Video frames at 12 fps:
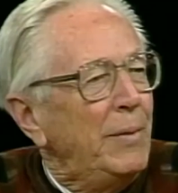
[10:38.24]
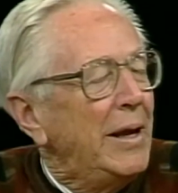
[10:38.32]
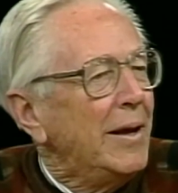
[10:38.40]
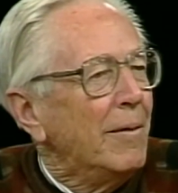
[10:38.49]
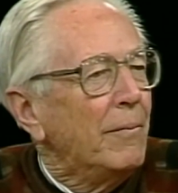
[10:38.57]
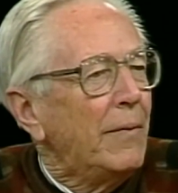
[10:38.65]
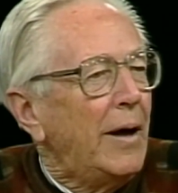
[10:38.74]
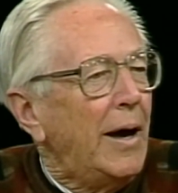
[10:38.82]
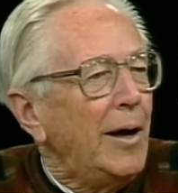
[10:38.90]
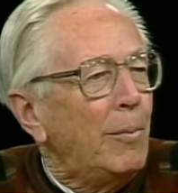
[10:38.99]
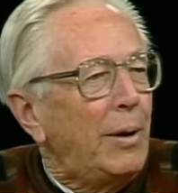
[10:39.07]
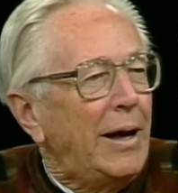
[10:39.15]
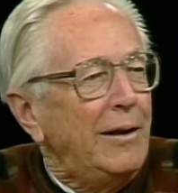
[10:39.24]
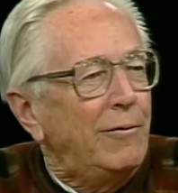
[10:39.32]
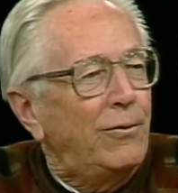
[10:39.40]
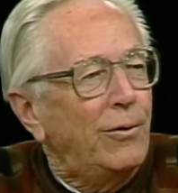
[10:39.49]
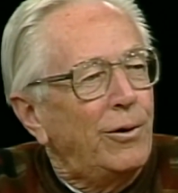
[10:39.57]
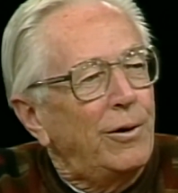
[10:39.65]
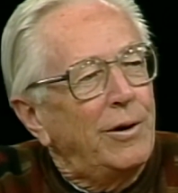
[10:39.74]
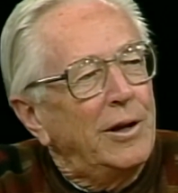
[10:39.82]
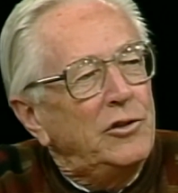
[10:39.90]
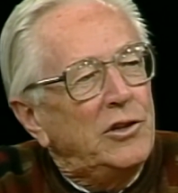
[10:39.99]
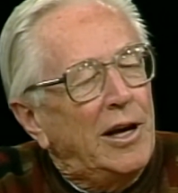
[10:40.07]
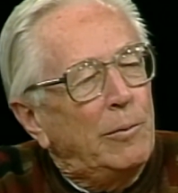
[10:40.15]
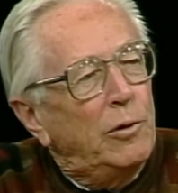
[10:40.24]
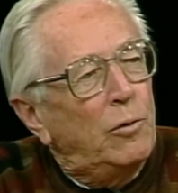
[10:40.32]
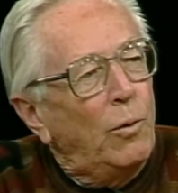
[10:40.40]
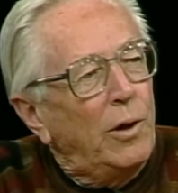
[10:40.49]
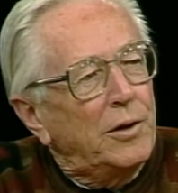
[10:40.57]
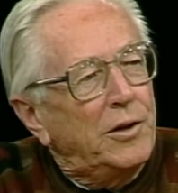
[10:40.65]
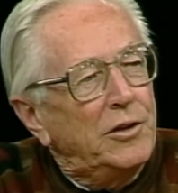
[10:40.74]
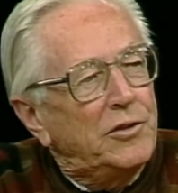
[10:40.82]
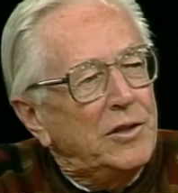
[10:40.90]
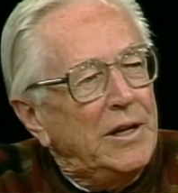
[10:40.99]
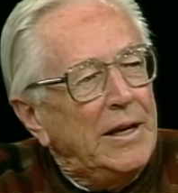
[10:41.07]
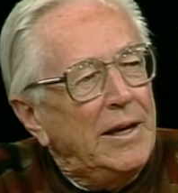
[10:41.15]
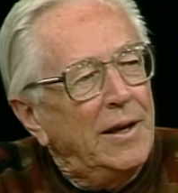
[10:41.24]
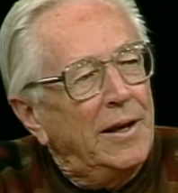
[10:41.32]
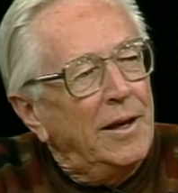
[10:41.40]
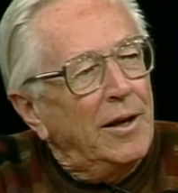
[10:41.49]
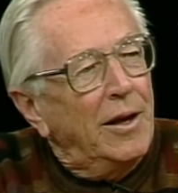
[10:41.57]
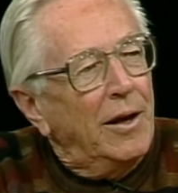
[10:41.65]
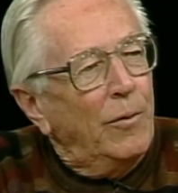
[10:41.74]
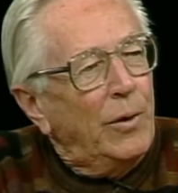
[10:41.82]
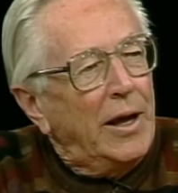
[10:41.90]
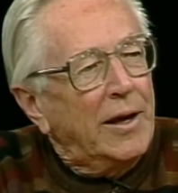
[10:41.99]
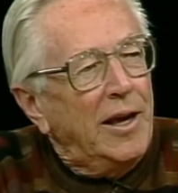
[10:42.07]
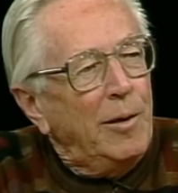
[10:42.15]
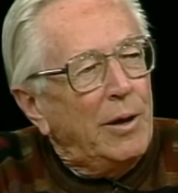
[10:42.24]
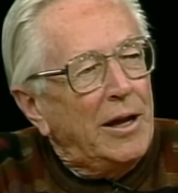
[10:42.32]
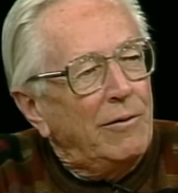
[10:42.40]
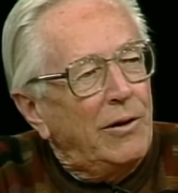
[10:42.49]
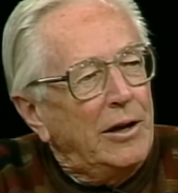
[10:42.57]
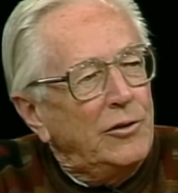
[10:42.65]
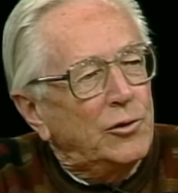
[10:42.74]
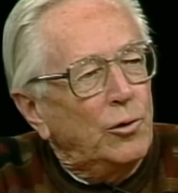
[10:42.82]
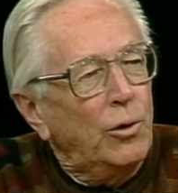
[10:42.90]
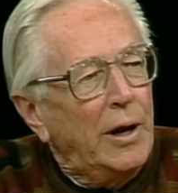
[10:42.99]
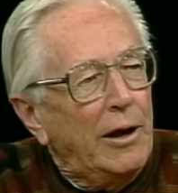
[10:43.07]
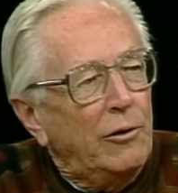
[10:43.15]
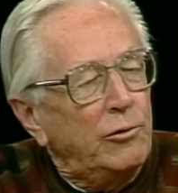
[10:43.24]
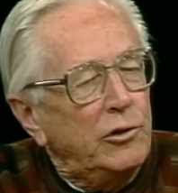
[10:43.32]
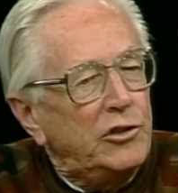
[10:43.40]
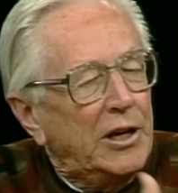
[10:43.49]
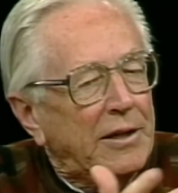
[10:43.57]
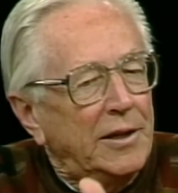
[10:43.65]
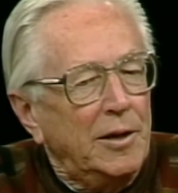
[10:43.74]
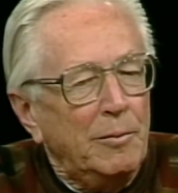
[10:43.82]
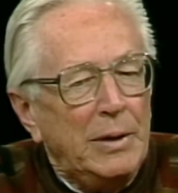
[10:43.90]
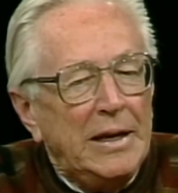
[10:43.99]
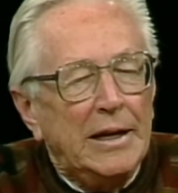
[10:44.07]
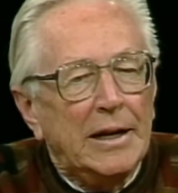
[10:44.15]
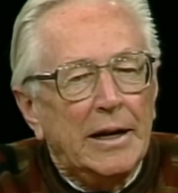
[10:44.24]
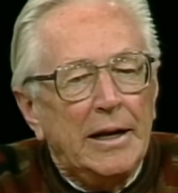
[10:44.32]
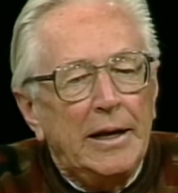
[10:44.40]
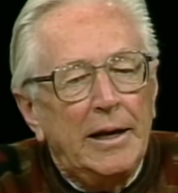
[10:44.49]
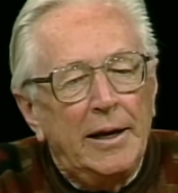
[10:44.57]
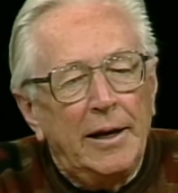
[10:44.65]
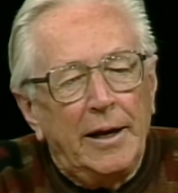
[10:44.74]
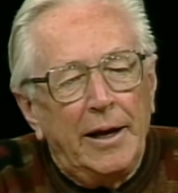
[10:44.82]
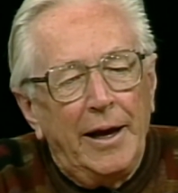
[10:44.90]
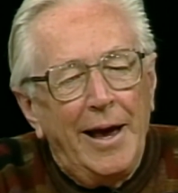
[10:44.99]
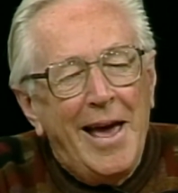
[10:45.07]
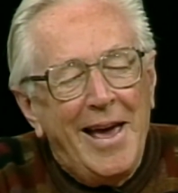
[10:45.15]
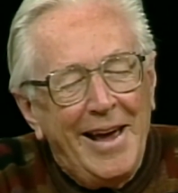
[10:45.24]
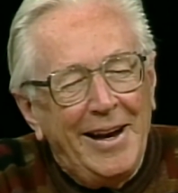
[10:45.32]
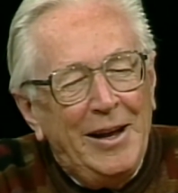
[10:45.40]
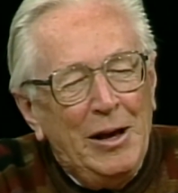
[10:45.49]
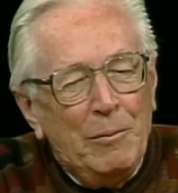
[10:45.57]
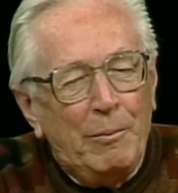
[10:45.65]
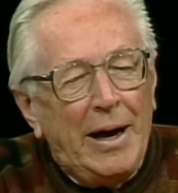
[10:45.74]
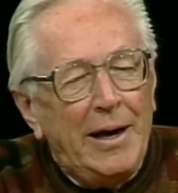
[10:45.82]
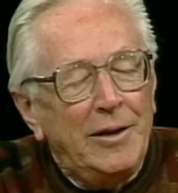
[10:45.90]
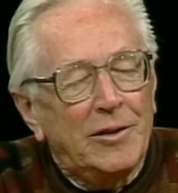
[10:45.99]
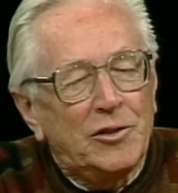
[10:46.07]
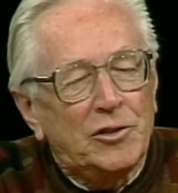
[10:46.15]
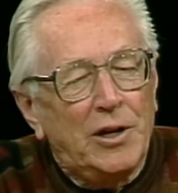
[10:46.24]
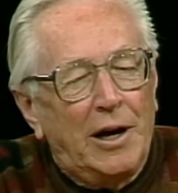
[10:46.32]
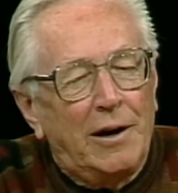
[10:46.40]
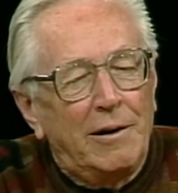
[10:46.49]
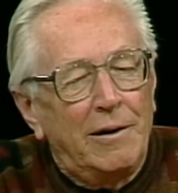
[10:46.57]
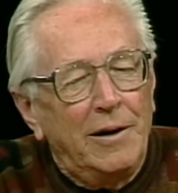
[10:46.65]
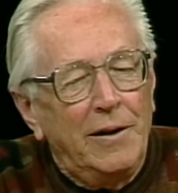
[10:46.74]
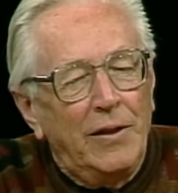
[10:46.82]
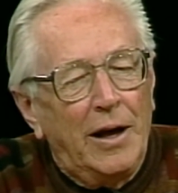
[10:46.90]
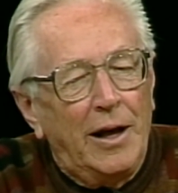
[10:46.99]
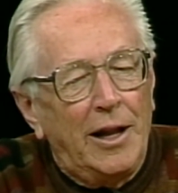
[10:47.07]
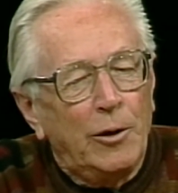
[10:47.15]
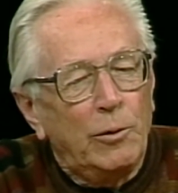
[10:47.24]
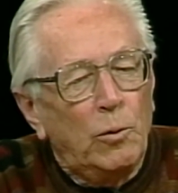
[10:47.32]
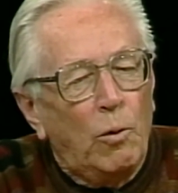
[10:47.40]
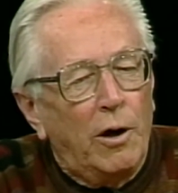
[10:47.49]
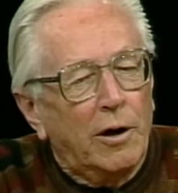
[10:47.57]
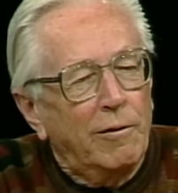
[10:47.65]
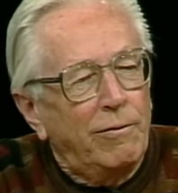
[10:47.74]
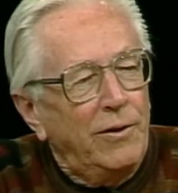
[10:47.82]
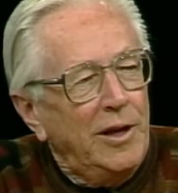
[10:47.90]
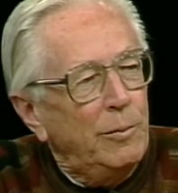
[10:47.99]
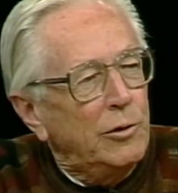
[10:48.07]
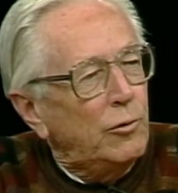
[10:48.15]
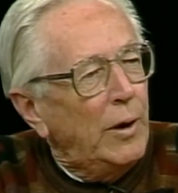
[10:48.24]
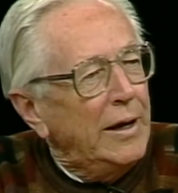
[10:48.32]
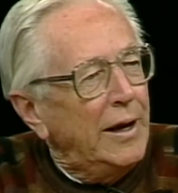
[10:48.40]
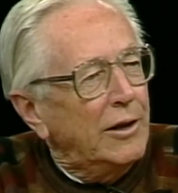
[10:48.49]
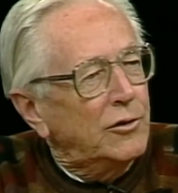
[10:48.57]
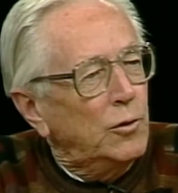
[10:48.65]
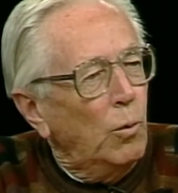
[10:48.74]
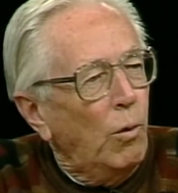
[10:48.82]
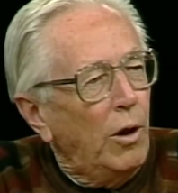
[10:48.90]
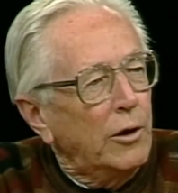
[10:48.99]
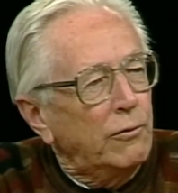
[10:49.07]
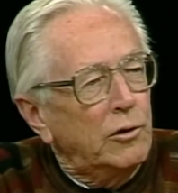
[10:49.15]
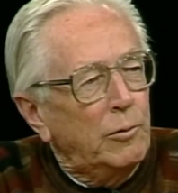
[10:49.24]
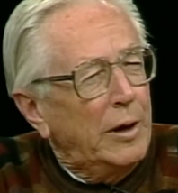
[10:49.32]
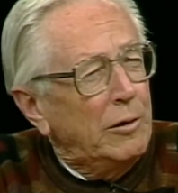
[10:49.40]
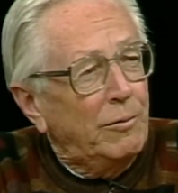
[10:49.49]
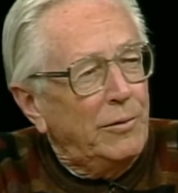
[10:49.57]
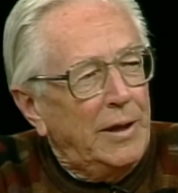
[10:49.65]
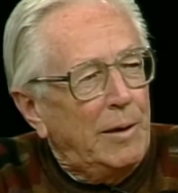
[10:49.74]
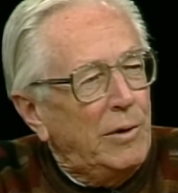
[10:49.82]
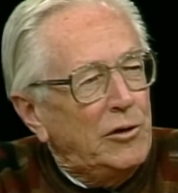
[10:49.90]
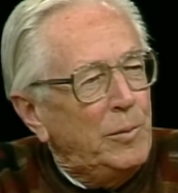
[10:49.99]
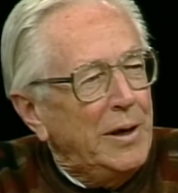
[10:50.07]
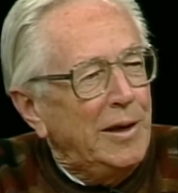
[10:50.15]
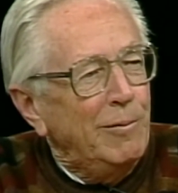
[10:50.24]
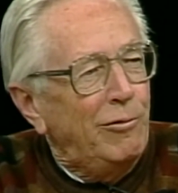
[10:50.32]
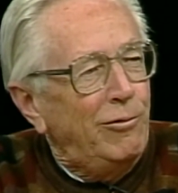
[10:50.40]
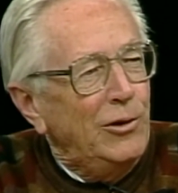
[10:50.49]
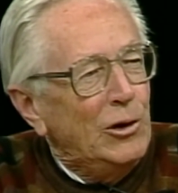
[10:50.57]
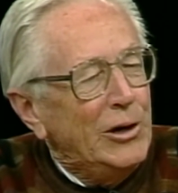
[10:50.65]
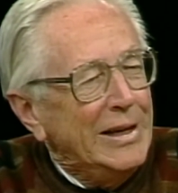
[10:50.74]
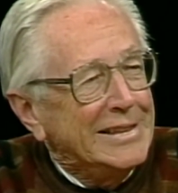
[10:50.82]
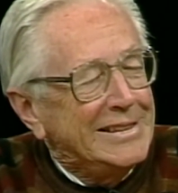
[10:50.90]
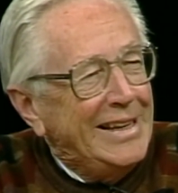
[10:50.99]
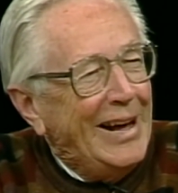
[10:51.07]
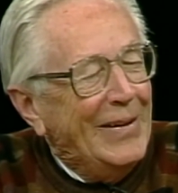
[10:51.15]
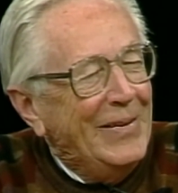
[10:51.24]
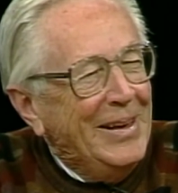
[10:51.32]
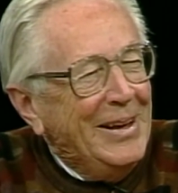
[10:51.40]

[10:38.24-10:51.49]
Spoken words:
had met him. I applied for a job with Walt Disney. When I came out of high school, I was rejected immediately. And my star in the Hollywood Walk of Fame is right next to Walt, that must make him furious now.